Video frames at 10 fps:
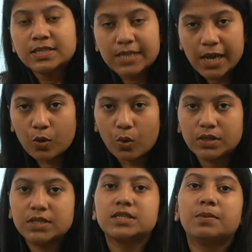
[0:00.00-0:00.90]

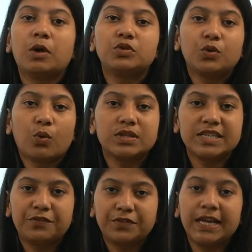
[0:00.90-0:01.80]
stakeholders about the road
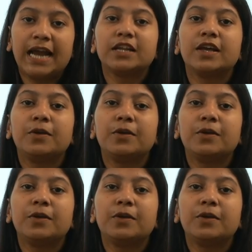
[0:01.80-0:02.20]
safety and